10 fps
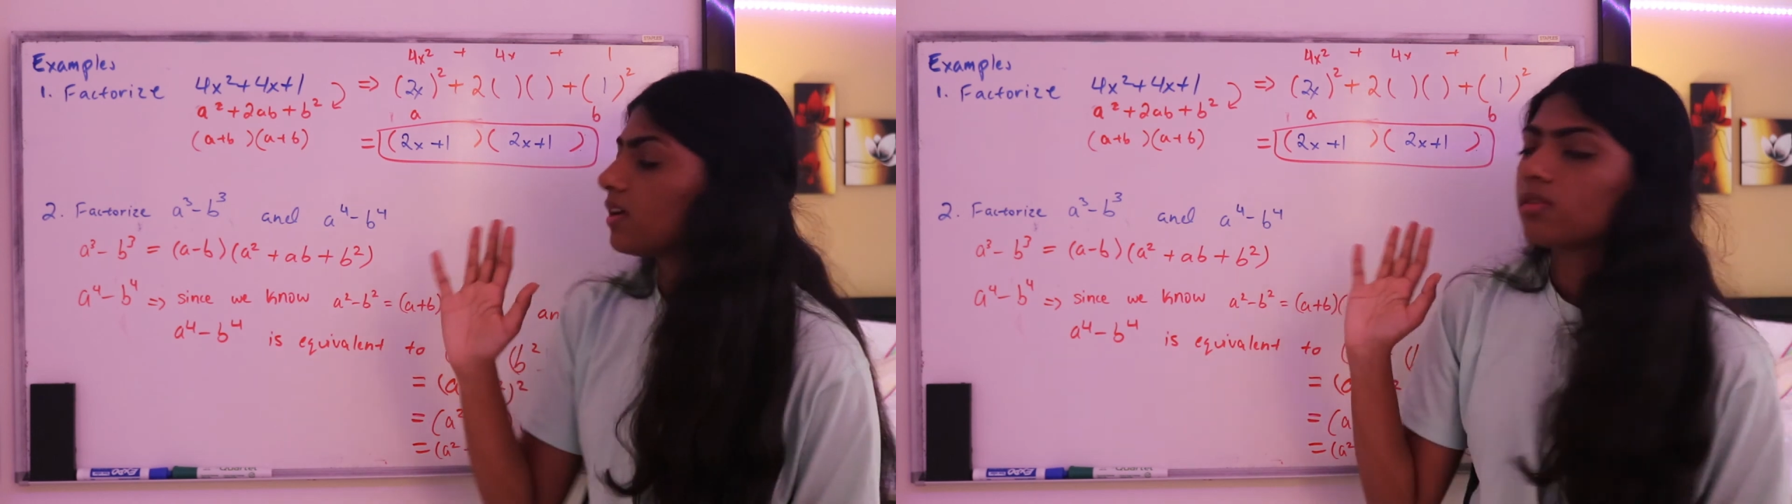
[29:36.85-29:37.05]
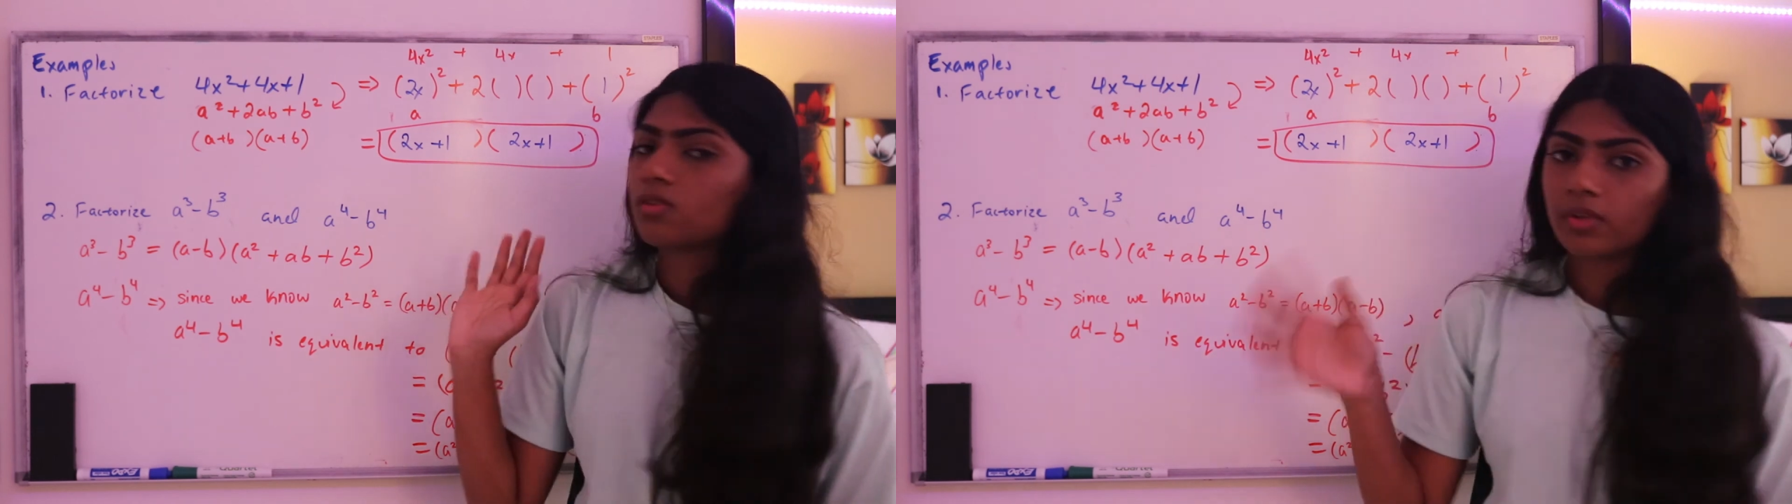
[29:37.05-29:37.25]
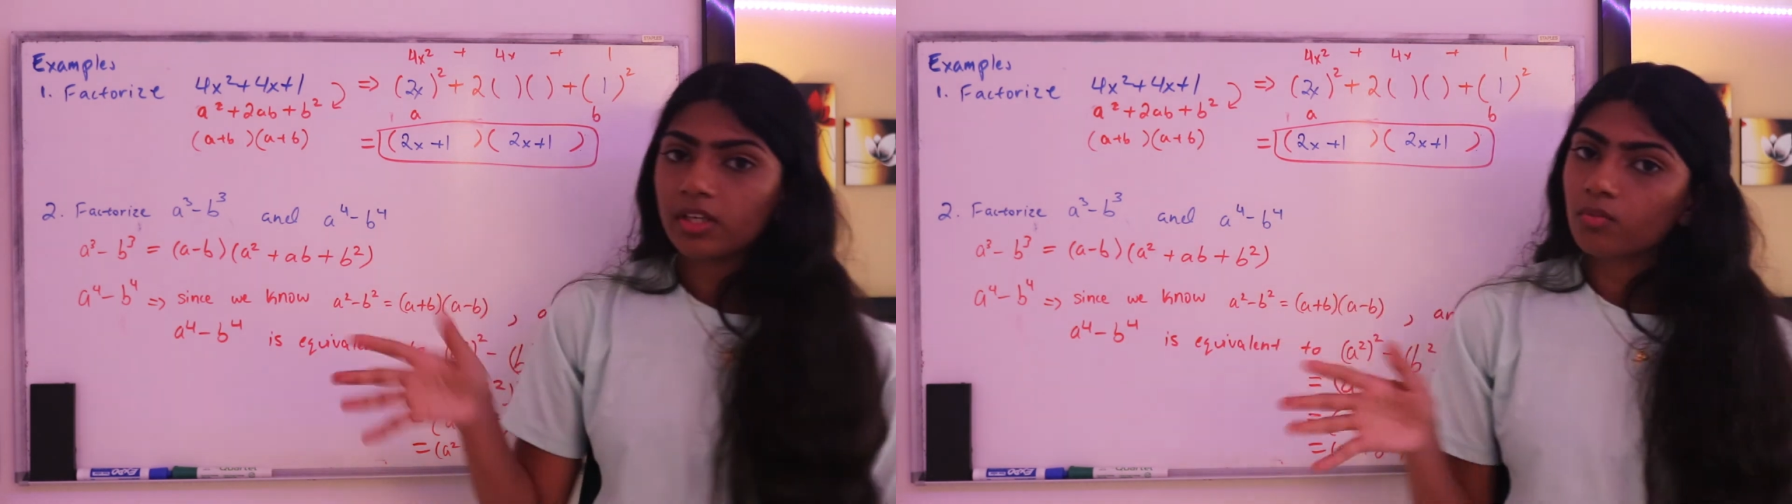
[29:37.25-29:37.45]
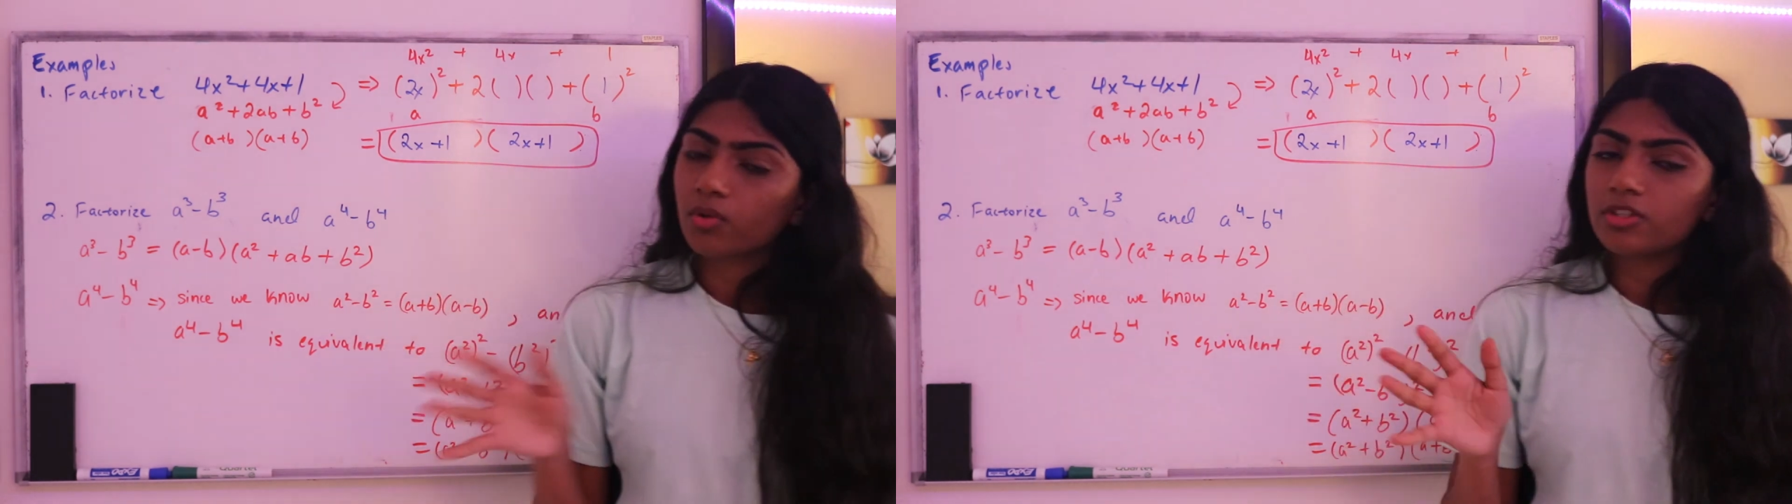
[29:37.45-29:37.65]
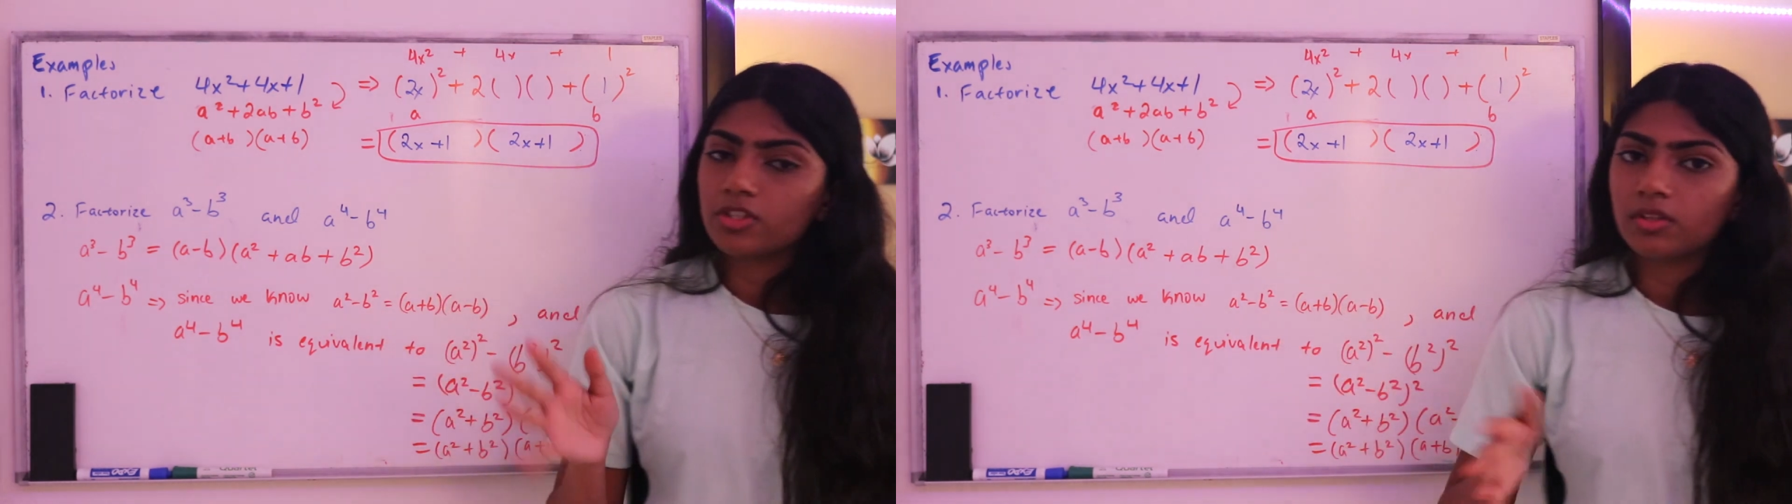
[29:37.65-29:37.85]
it's really
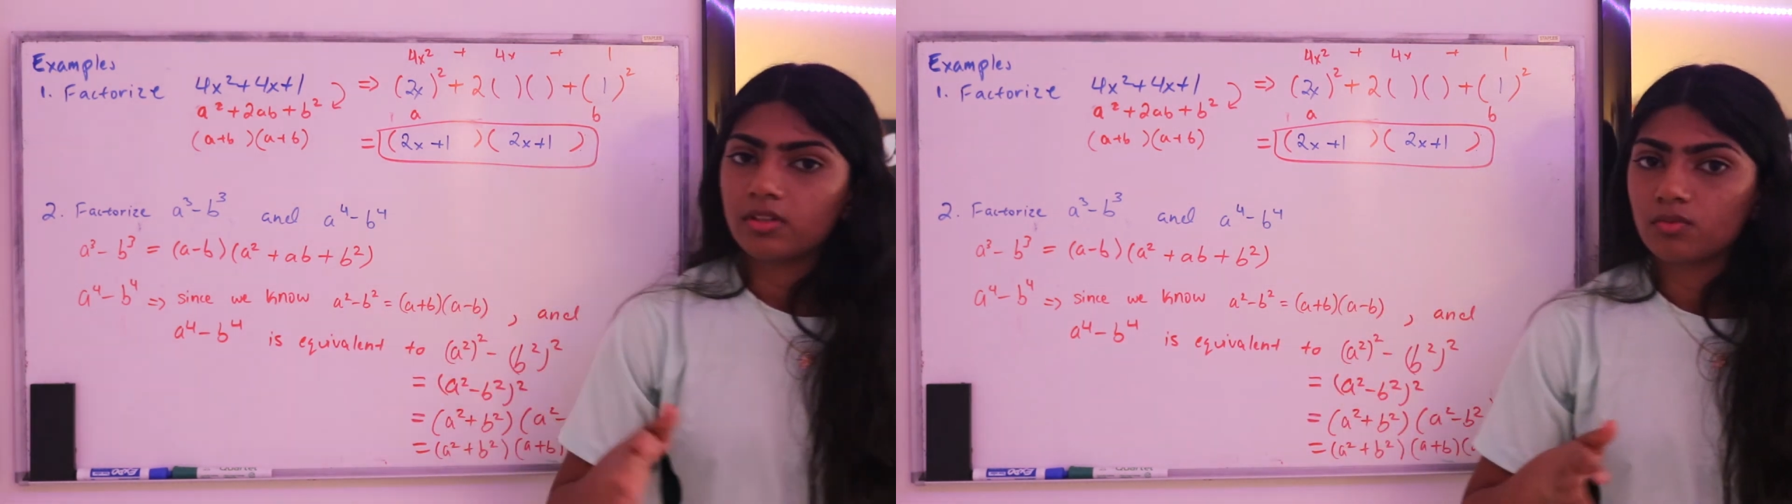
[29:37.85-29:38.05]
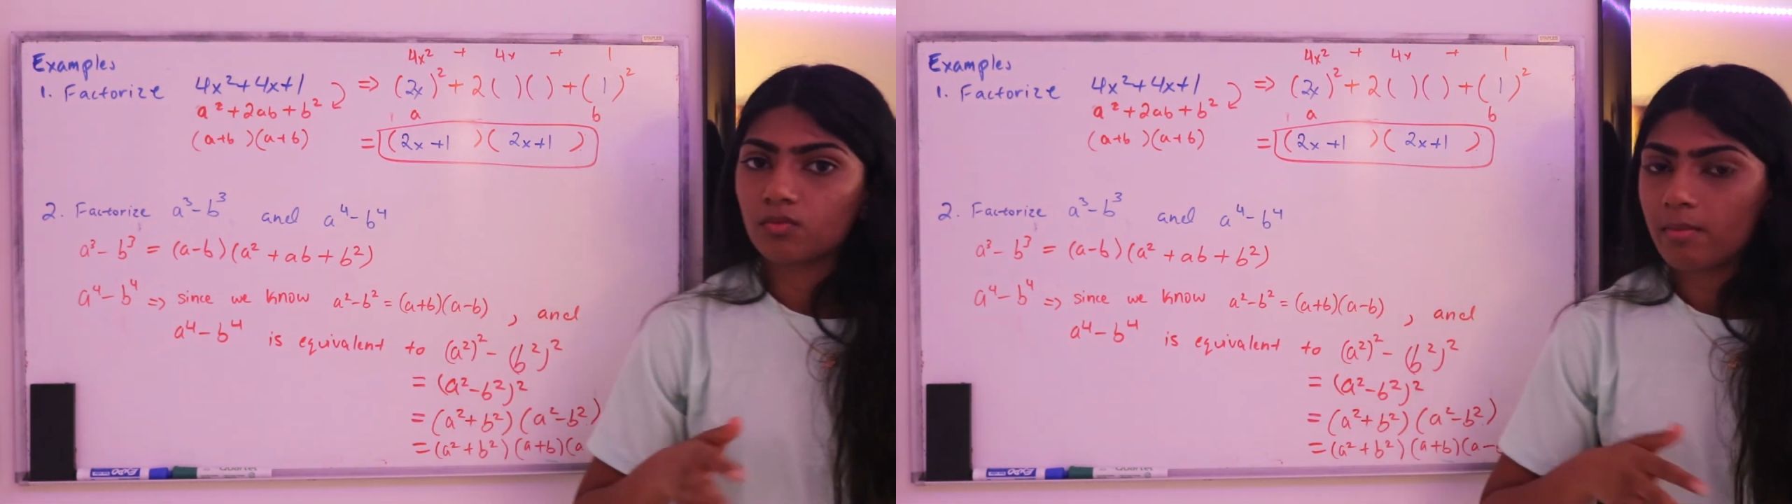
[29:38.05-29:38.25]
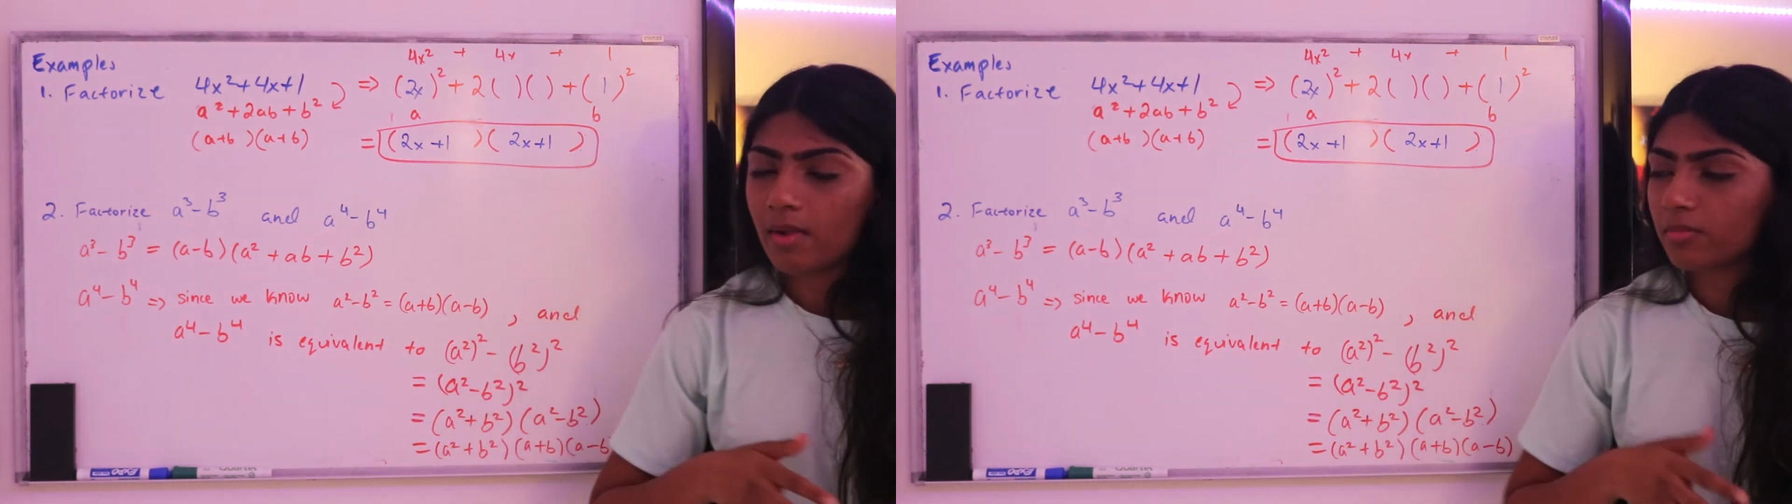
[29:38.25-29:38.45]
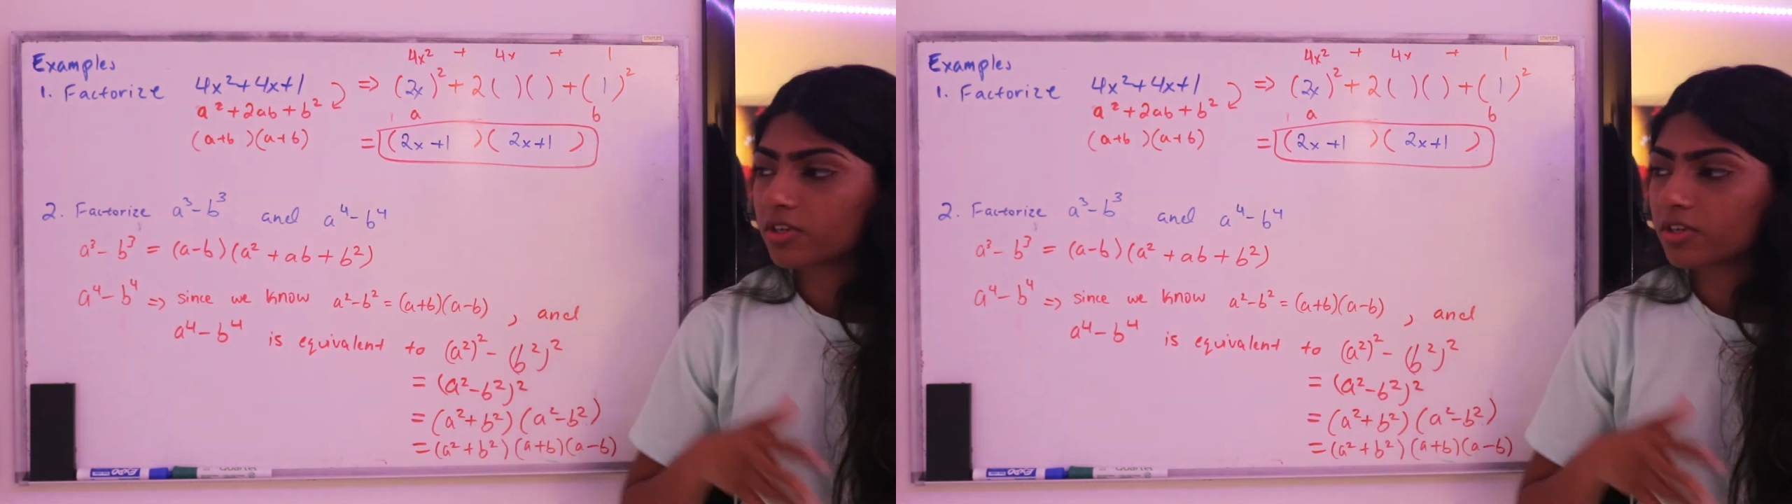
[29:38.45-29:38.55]
important to remember